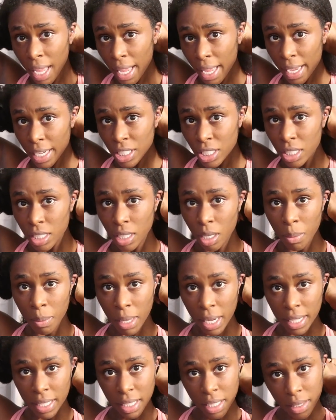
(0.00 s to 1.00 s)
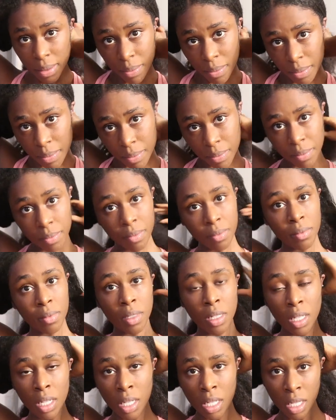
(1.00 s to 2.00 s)
I actually don't mind it.
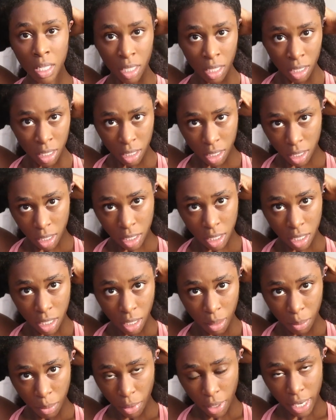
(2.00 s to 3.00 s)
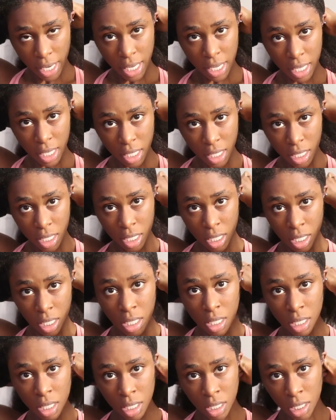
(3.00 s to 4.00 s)
I need to braid it.
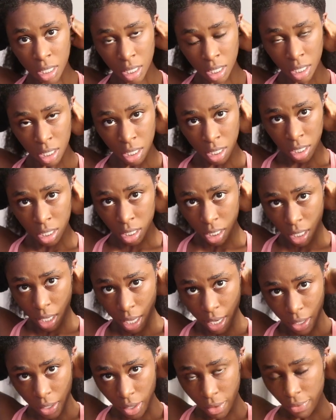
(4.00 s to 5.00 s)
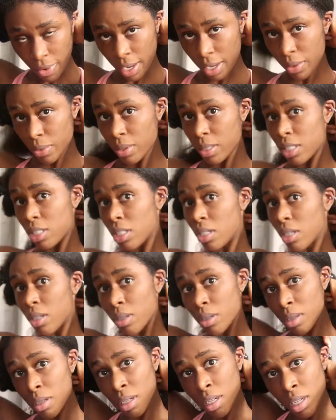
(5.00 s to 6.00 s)
I don't know if I can really show
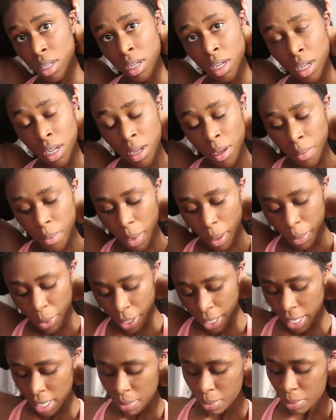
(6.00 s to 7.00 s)
my braid.